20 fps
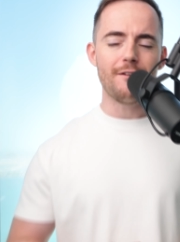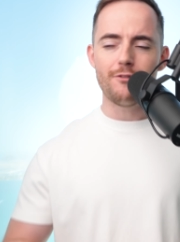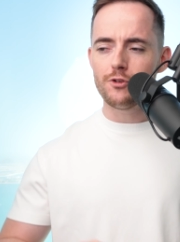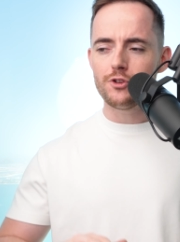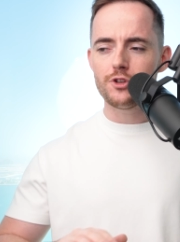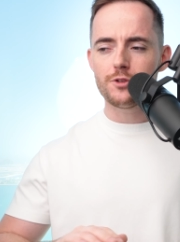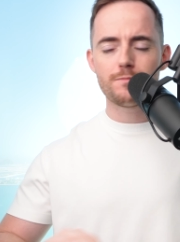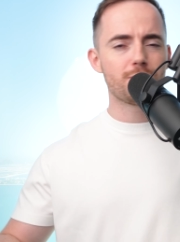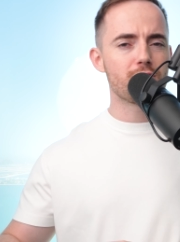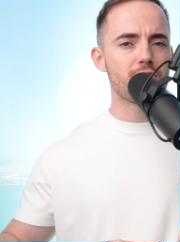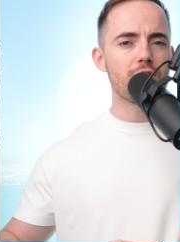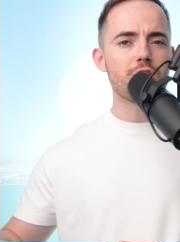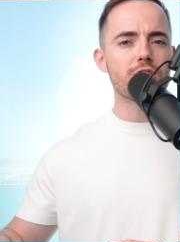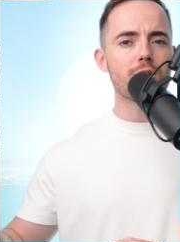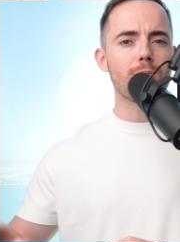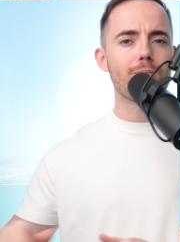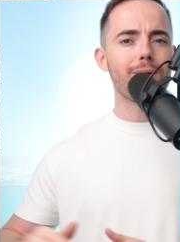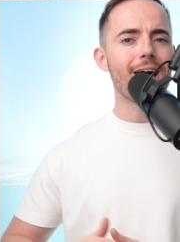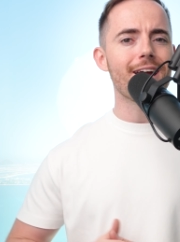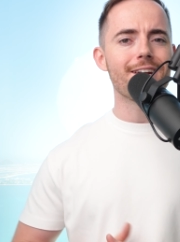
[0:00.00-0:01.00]
everyone just
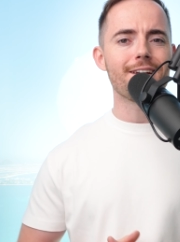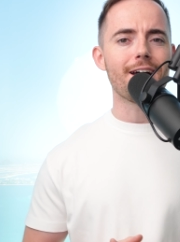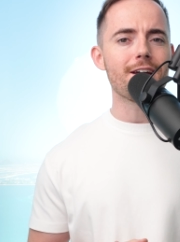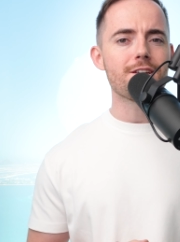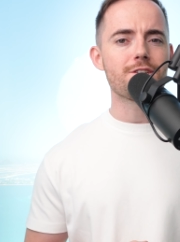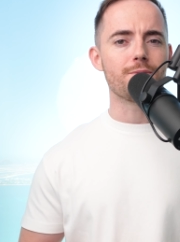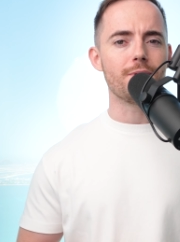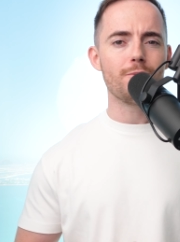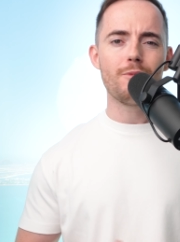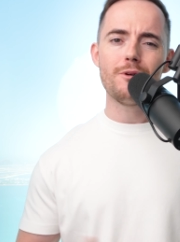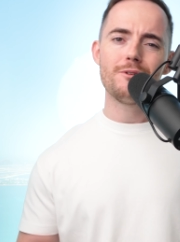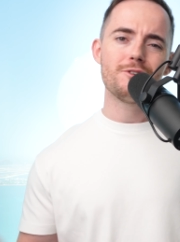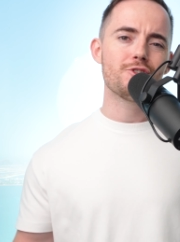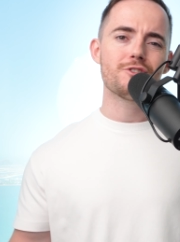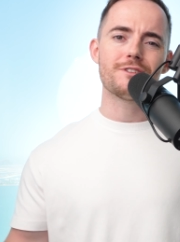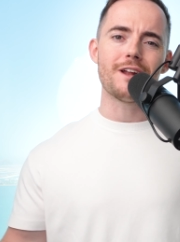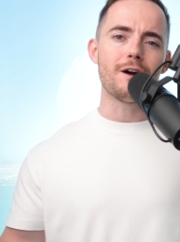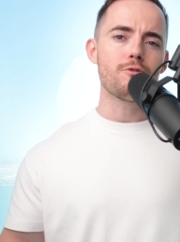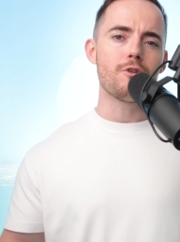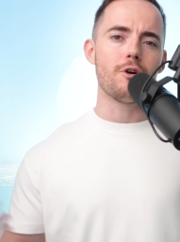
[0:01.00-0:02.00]
turns a blind eye to it. Well, it's
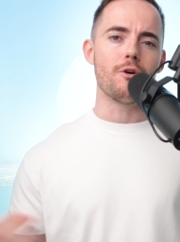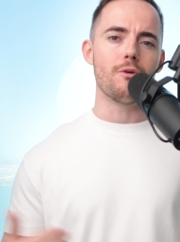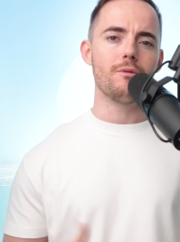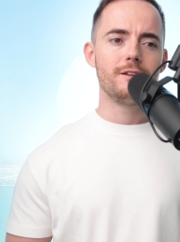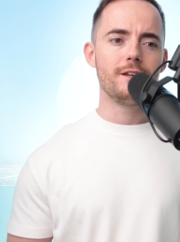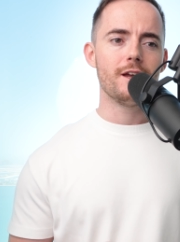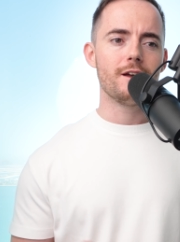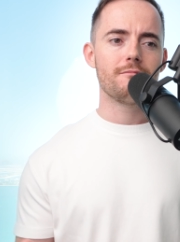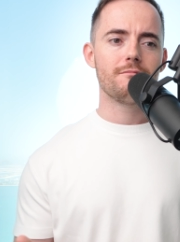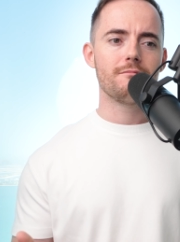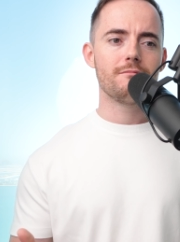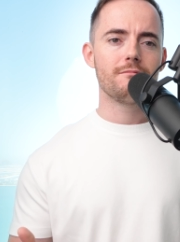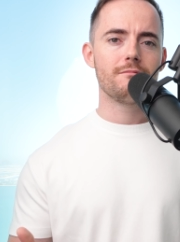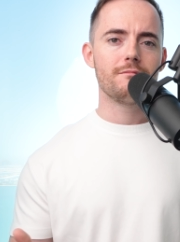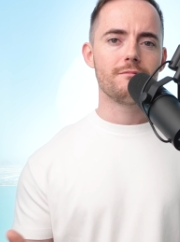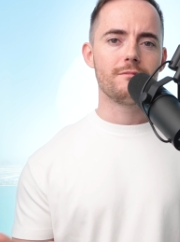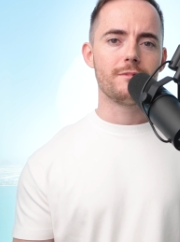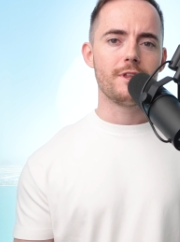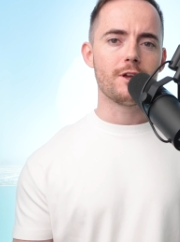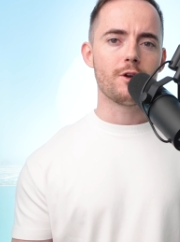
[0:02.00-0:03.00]
just alcohol. Yet
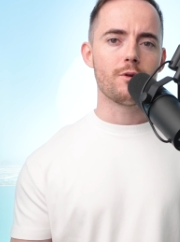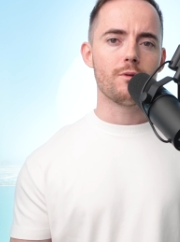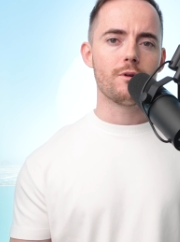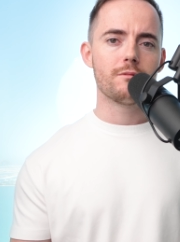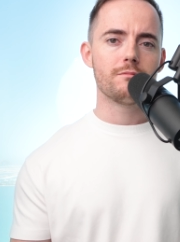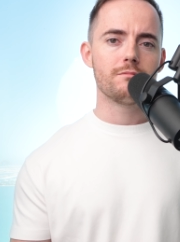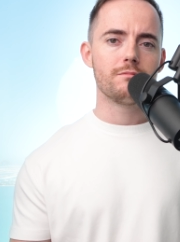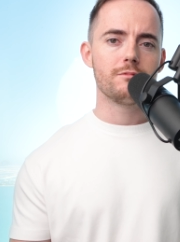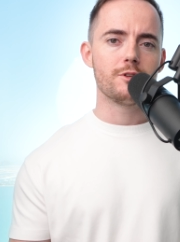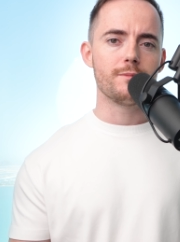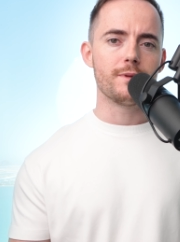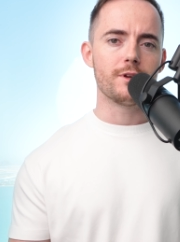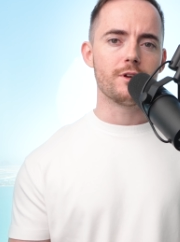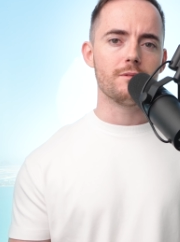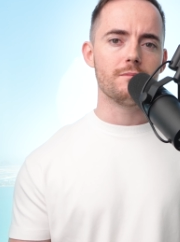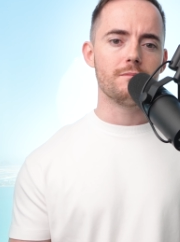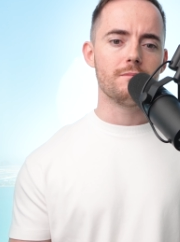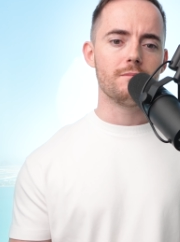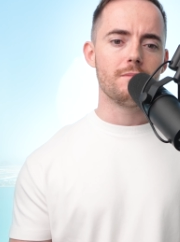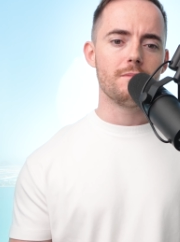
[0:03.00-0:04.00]
they go on to
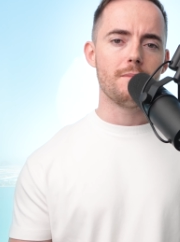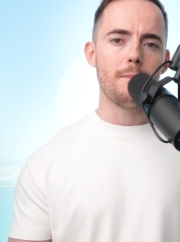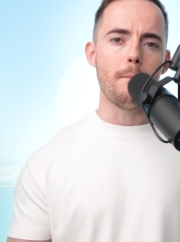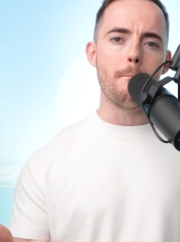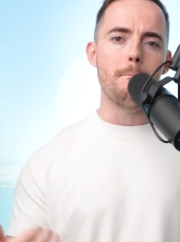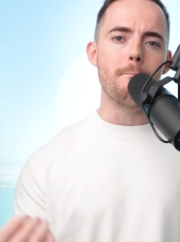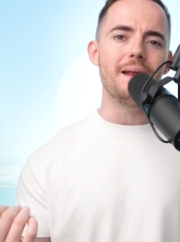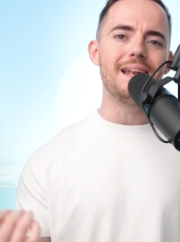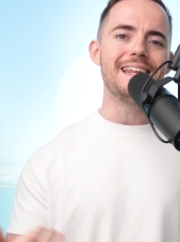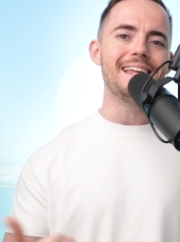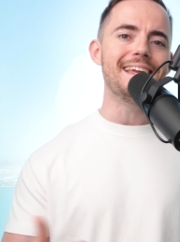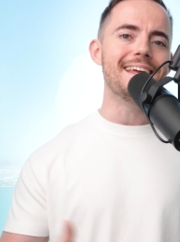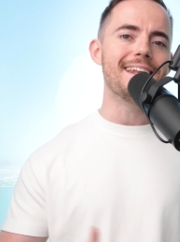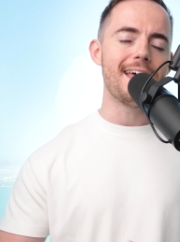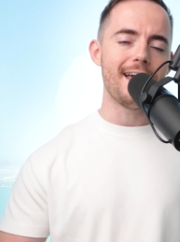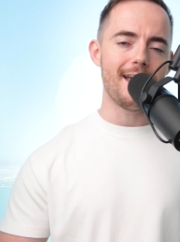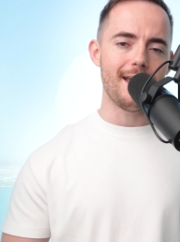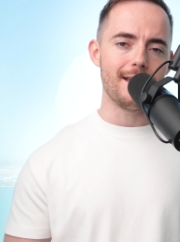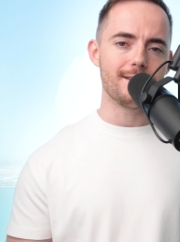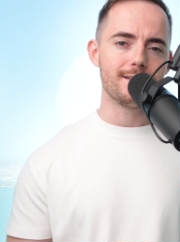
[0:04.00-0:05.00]
become
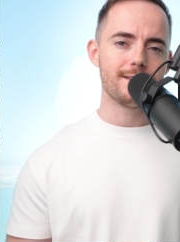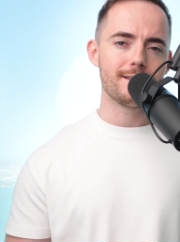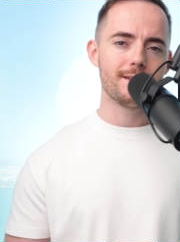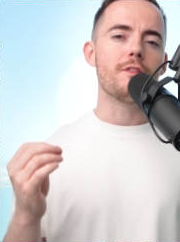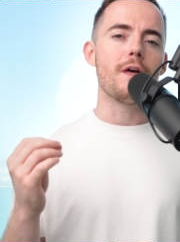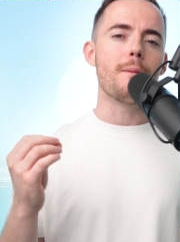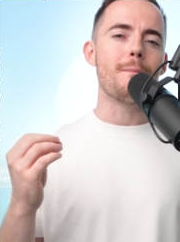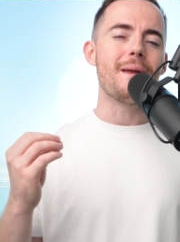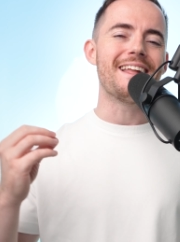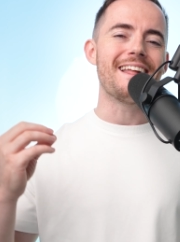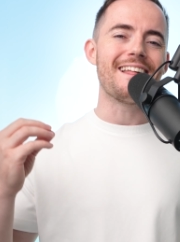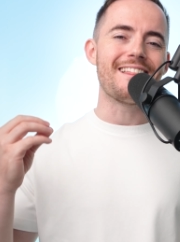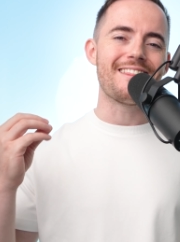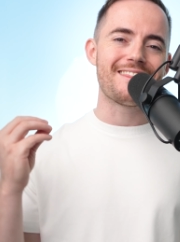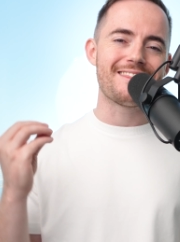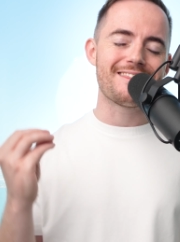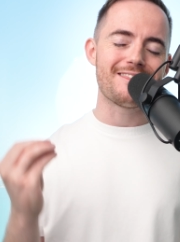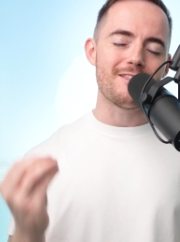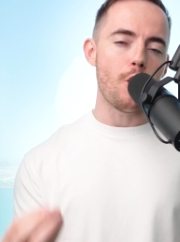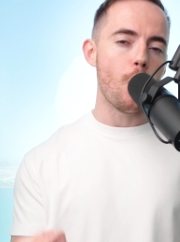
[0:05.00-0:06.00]
billionaires. They're making
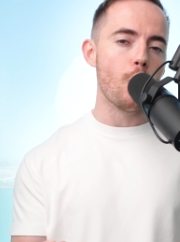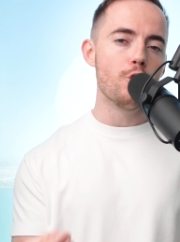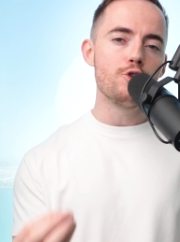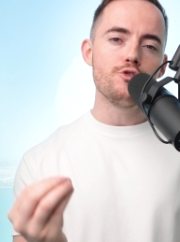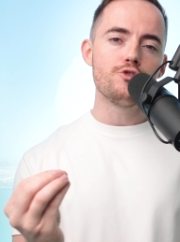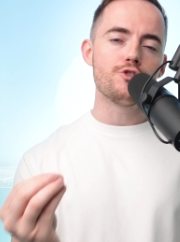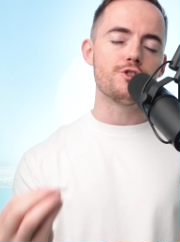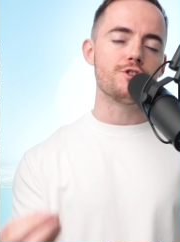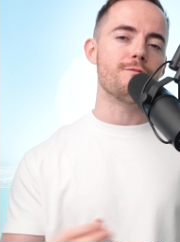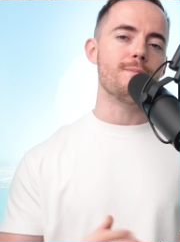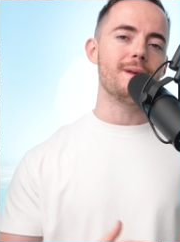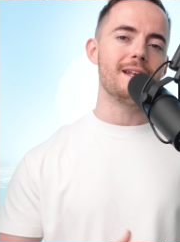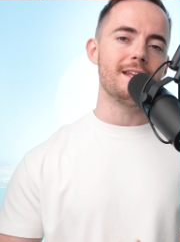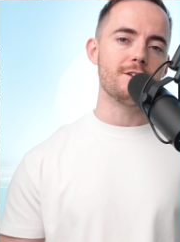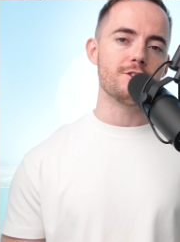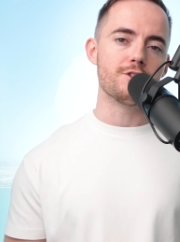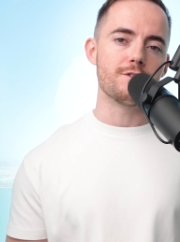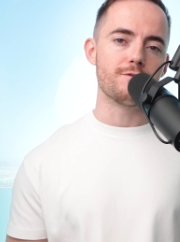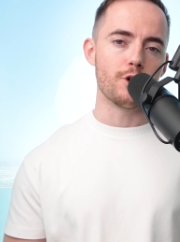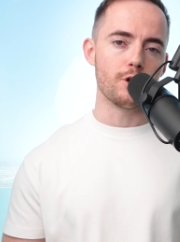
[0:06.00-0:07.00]
hundreds of
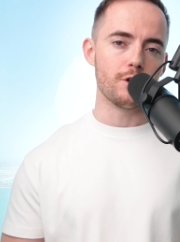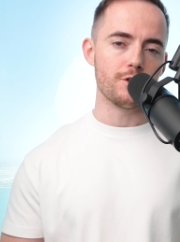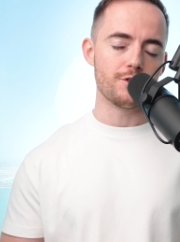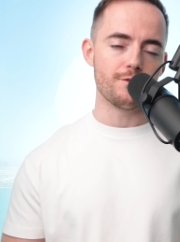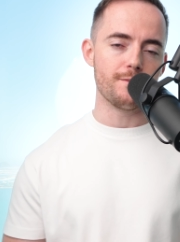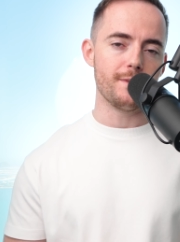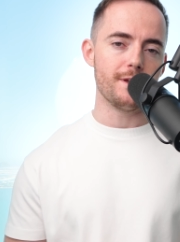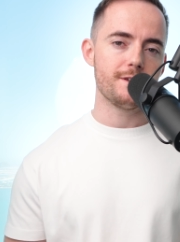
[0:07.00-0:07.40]
millions of dollars from